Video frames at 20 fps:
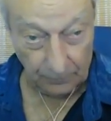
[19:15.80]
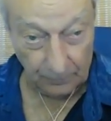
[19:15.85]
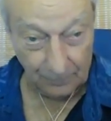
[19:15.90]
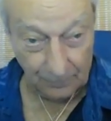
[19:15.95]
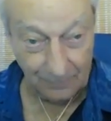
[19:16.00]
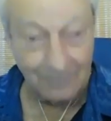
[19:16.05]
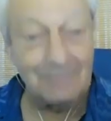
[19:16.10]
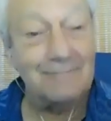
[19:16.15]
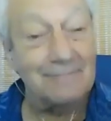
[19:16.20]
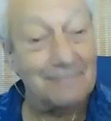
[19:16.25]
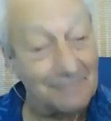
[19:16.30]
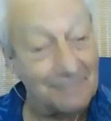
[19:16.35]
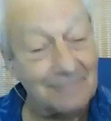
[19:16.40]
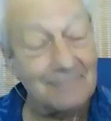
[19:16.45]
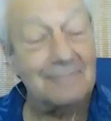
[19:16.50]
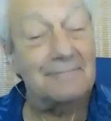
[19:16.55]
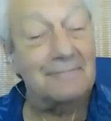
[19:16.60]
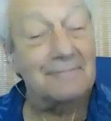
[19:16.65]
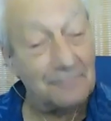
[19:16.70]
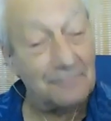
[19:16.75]
habit
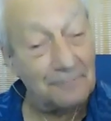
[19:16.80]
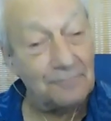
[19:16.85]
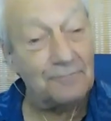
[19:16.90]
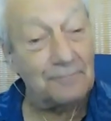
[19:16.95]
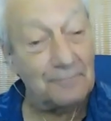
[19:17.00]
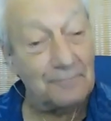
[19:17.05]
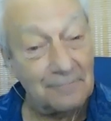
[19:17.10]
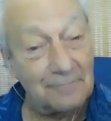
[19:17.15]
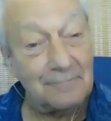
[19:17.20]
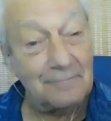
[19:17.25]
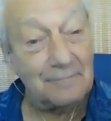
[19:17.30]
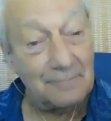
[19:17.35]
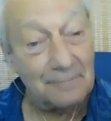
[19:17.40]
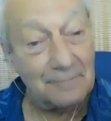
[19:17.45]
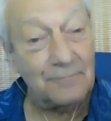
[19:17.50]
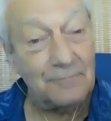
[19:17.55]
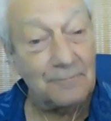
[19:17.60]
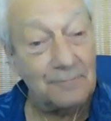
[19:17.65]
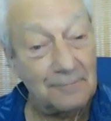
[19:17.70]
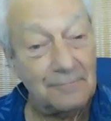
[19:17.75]
is to lose
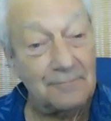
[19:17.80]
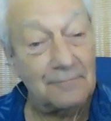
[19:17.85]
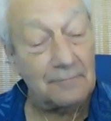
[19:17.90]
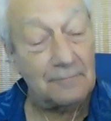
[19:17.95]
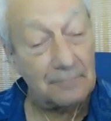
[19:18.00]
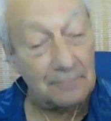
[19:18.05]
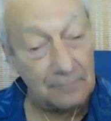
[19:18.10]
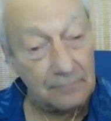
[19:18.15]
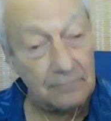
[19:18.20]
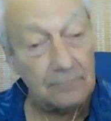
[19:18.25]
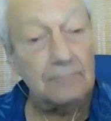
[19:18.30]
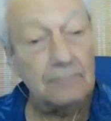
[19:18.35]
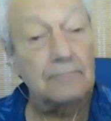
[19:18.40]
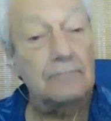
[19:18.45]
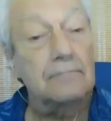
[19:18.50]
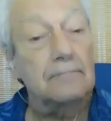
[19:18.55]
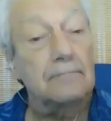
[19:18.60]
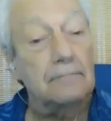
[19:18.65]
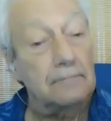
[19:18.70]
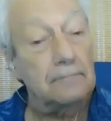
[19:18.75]
myself
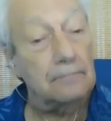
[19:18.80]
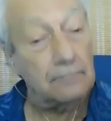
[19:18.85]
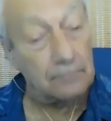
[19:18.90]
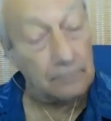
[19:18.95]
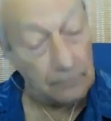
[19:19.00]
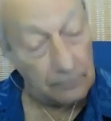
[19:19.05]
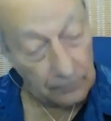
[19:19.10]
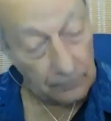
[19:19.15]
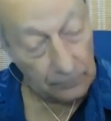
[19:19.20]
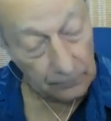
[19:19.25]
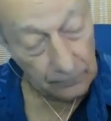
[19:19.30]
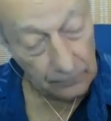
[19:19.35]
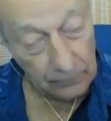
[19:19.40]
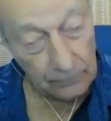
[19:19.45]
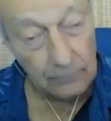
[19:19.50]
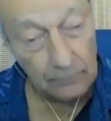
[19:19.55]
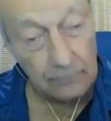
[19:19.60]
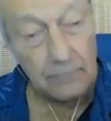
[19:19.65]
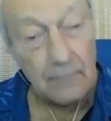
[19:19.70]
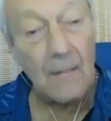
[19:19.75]
immediately with others.
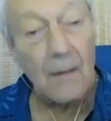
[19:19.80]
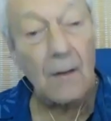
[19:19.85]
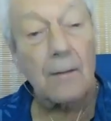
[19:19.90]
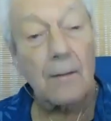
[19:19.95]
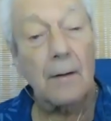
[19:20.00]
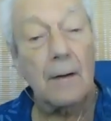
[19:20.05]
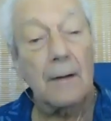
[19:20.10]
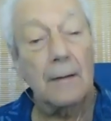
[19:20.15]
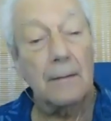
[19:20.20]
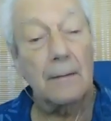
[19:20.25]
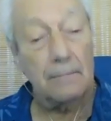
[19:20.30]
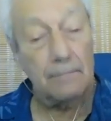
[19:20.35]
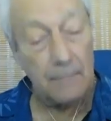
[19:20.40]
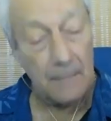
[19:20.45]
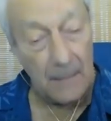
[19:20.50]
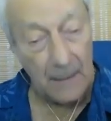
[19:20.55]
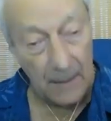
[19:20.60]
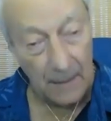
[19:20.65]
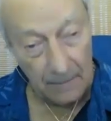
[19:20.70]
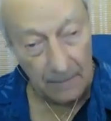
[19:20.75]
Great.
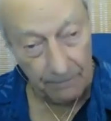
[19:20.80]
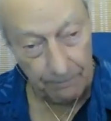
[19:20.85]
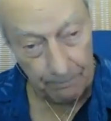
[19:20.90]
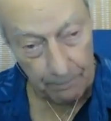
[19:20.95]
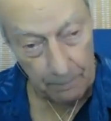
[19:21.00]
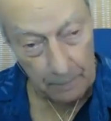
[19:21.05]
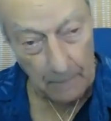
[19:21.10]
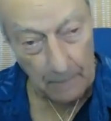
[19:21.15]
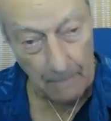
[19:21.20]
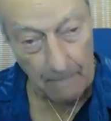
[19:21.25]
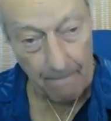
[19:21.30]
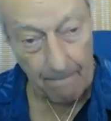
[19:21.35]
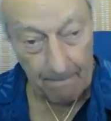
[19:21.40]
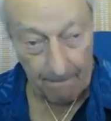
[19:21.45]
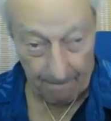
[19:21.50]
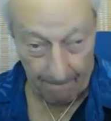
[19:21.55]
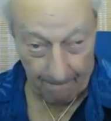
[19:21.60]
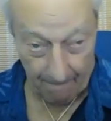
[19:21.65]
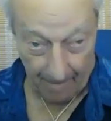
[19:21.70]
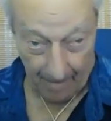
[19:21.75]
Um, yeah. So I have to
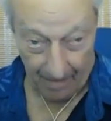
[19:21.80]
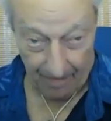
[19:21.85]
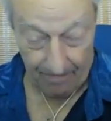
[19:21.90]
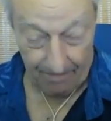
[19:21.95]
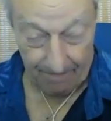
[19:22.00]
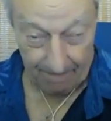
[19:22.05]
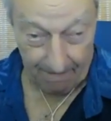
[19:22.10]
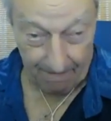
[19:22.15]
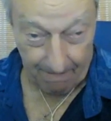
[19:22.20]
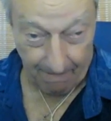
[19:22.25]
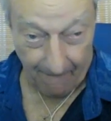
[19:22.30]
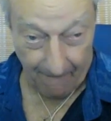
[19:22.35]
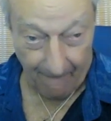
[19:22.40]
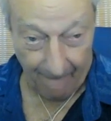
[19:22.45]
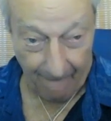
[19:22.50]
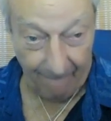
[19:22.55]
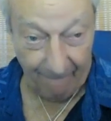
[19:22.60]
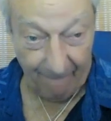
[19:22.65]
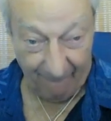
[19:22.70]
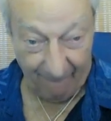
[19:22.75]
first locate
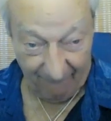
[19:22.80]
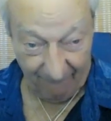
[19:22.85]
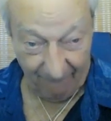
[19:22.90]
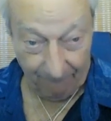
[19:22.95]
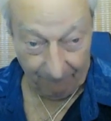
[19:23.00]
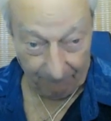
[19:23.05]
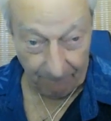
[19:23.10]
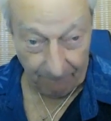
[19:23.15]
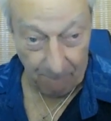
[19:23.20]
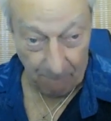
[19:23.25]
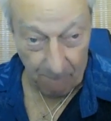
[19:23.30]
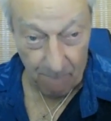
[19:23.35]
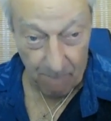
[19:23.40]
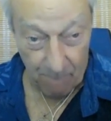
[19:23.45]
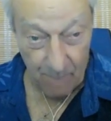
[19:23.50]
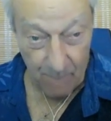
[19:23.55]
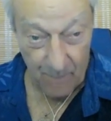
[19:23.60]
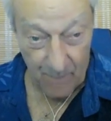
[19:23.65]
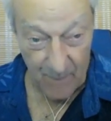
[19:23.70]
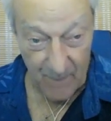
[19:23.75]
a part of myself
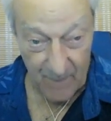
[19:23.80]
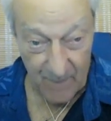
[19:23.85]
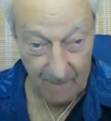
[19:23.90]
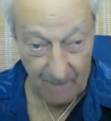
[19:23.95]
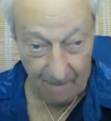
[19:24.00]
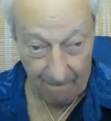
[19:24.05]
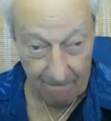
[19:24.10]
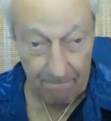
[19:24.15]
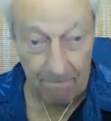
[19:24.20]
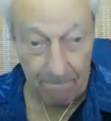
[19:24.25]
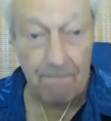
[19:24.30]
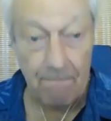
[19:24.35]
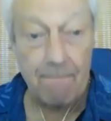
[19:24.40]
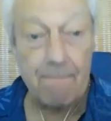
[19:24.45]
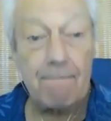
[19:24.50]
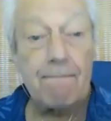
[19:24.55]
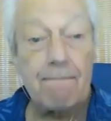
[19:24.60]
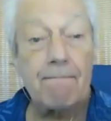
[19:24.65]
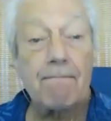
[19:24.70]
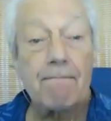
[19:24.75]
that is grounded
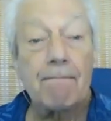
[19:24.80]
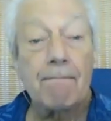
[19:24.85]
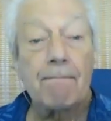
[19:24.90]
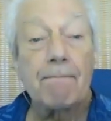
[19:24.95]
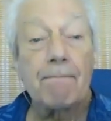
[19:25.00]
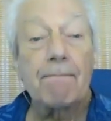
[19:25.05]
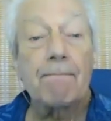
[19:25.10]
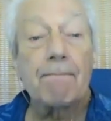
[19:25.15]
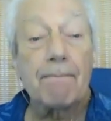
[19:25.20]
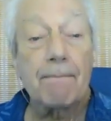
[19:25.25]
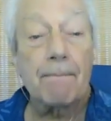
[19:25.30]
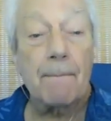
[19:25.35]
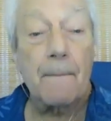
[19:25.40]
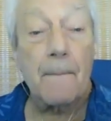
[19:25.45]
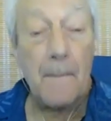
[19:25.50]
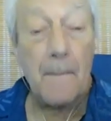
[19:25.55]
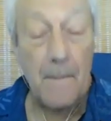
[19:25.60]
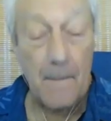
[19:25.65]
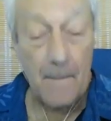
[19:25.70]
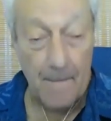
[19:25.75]
so that I can have
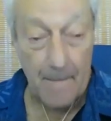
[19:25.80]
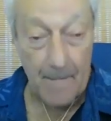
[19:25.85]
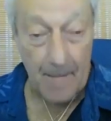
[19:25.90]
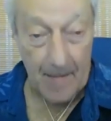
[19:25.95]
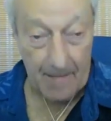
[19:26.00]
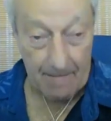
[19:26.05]
something that I'm